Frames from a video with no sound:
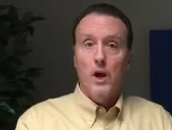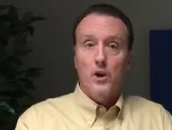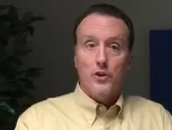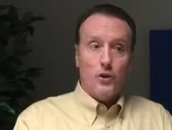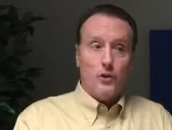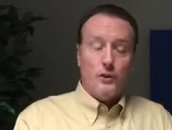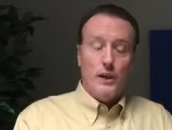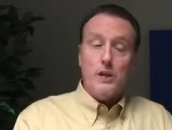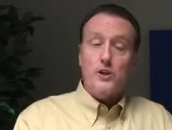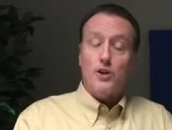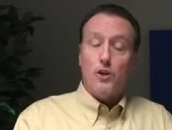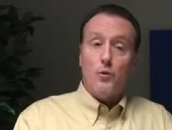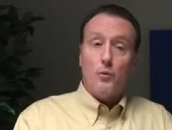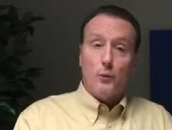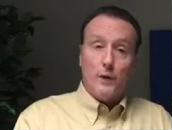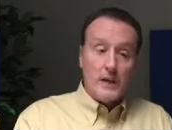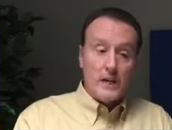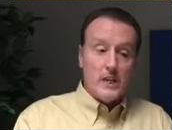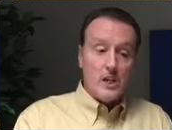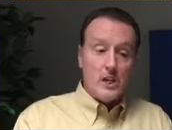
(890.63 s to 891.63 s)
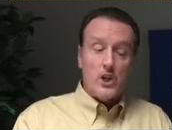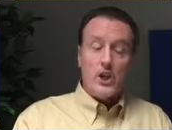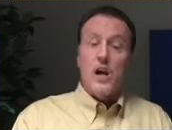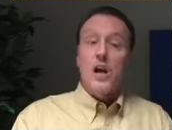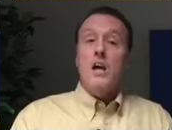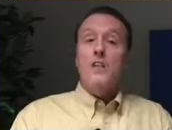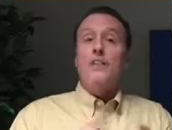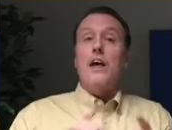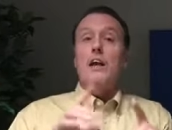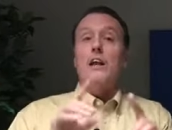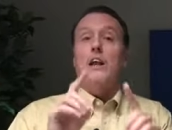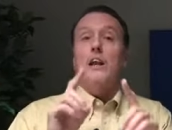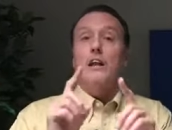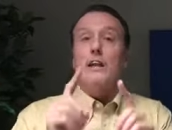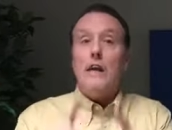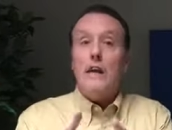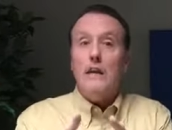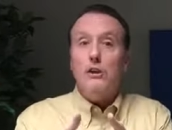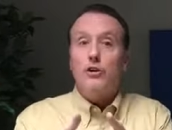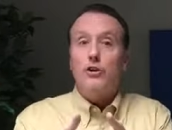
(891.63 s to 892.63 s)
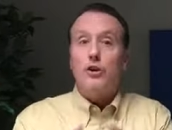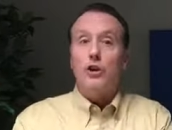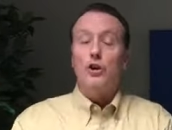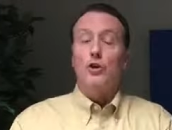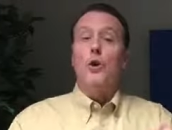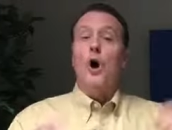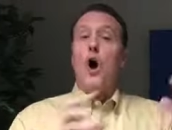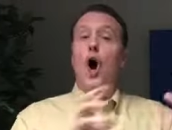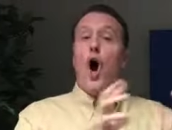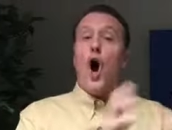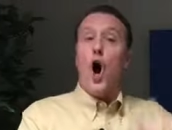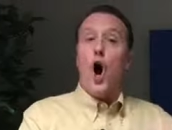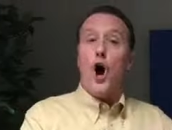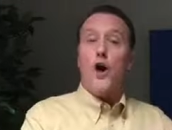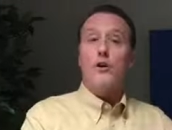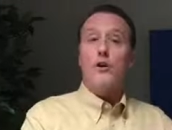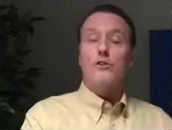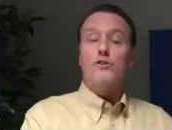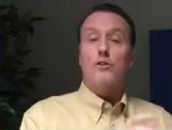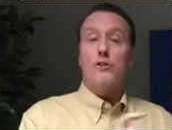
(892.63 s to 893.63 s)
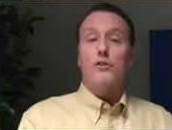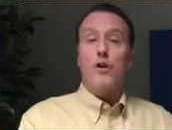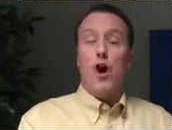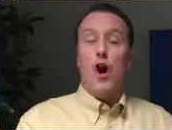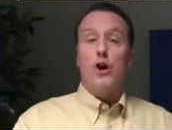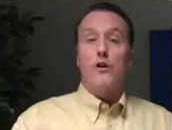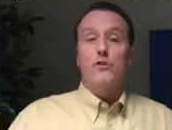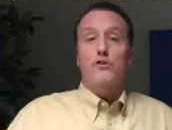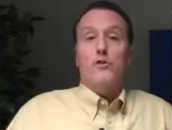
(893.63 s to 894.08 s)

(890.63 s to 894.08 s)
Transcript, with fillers: So these are reasons that lead to hardness of heart.